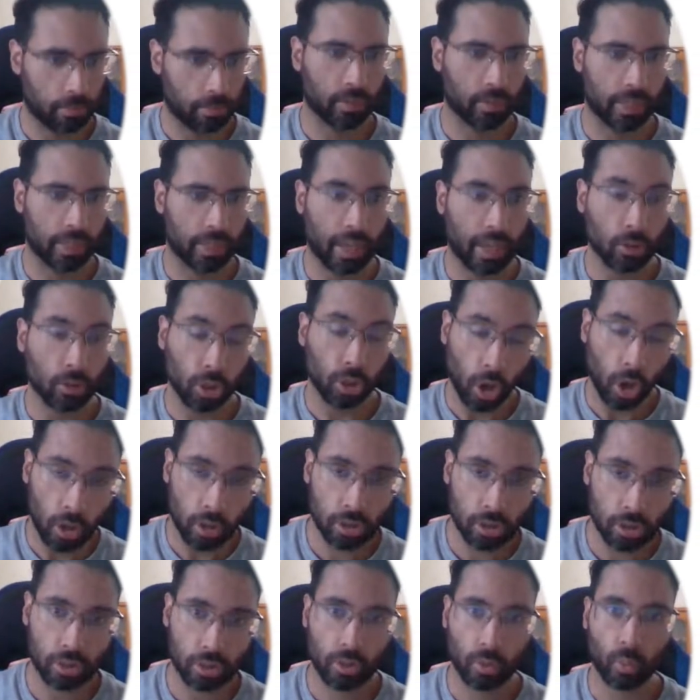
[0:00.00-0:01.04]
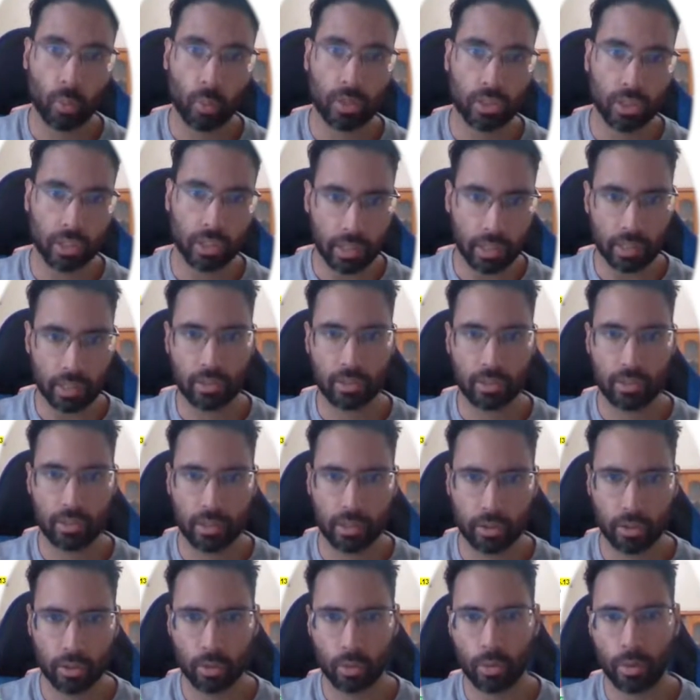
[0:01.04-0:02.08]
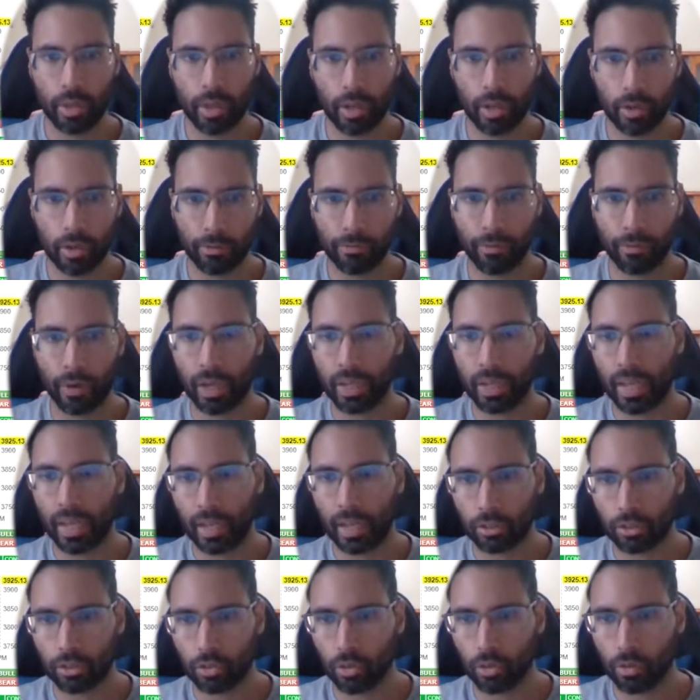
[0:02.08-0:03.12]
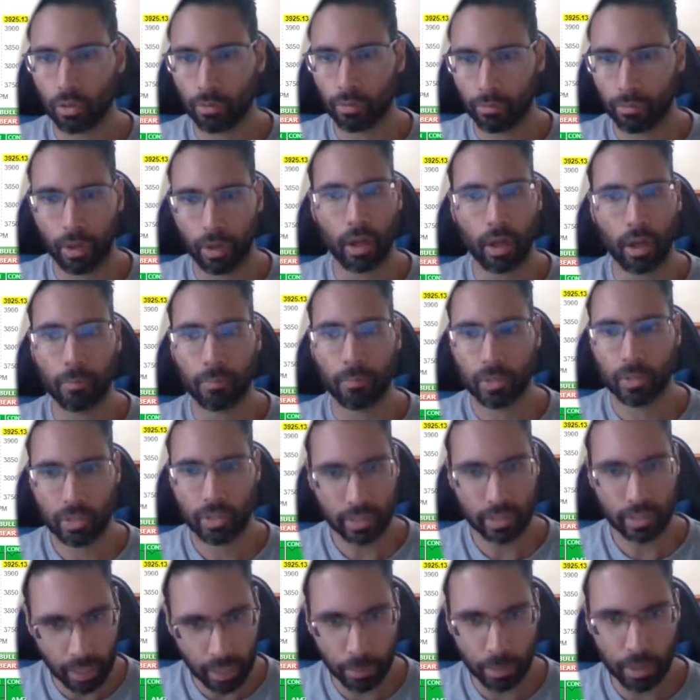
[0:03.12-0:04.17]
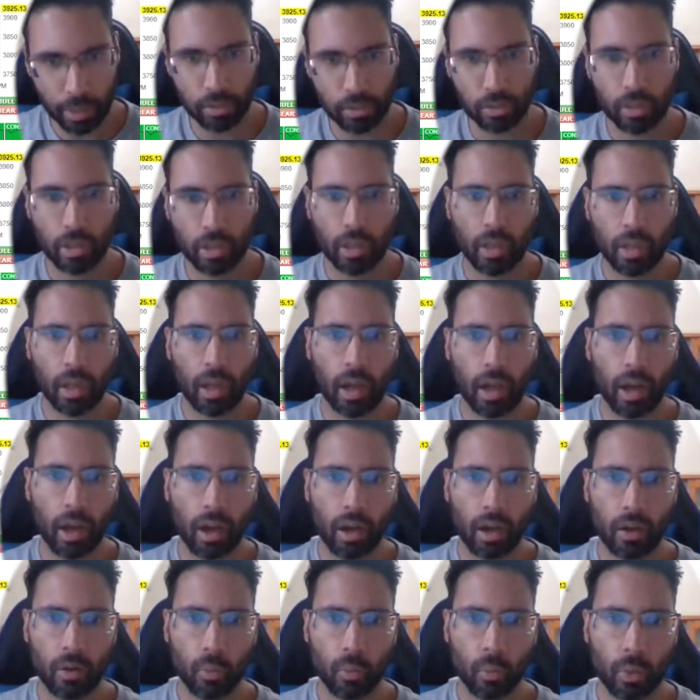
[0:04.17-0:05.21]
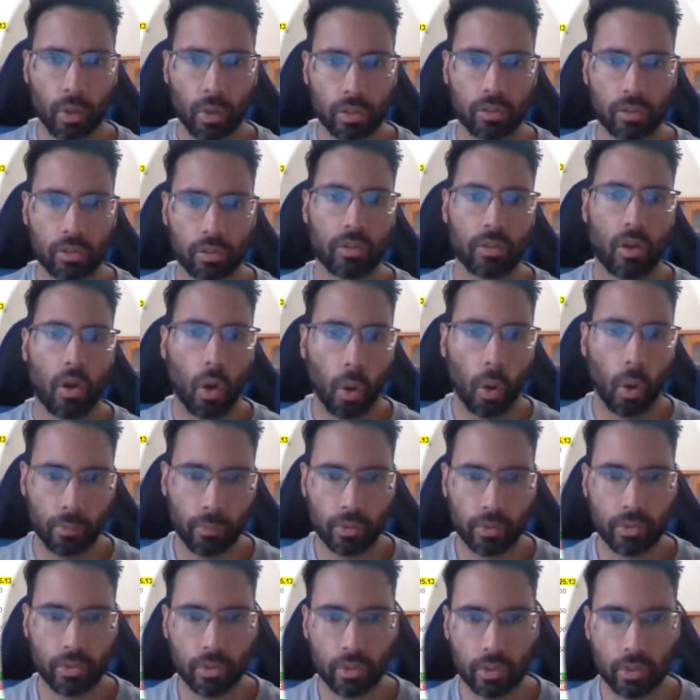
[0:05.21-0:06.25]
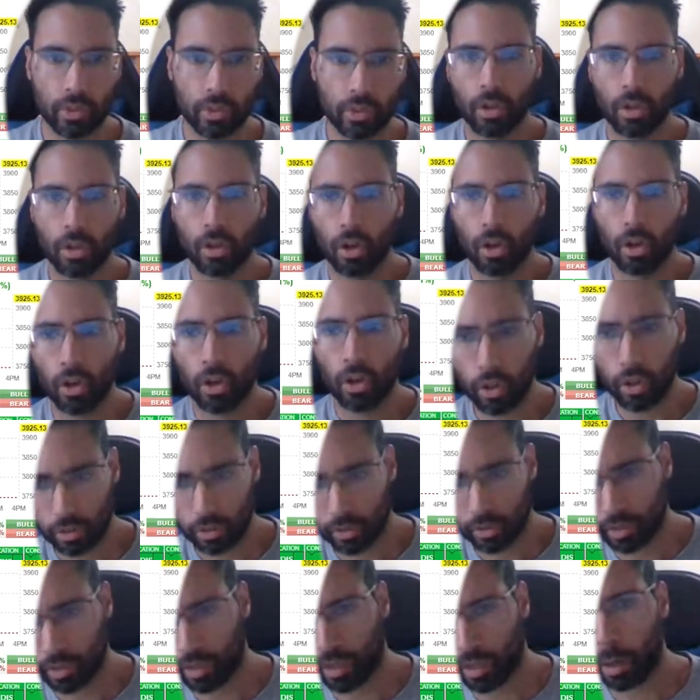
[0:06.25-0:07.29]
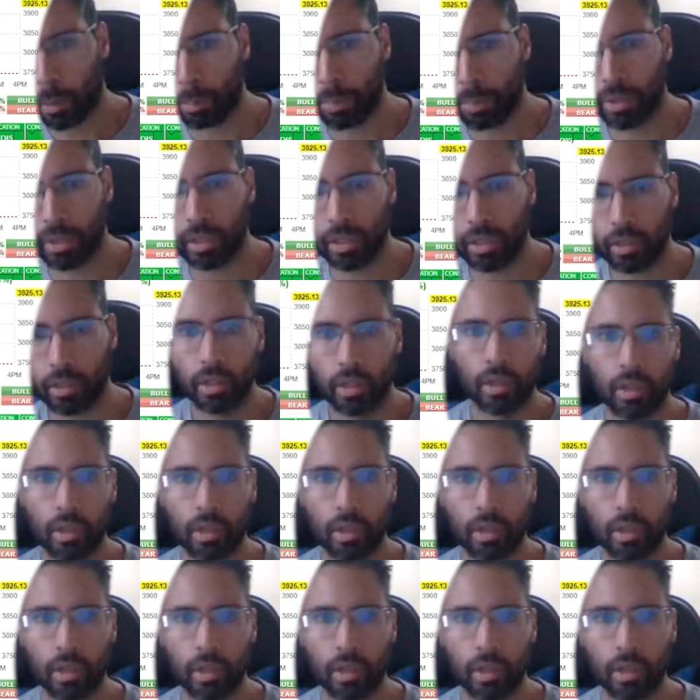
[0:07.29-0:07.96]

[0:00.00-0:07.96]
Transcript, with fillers: get larger, which eats into their financial um, statements, uh, which obviously hurts the company.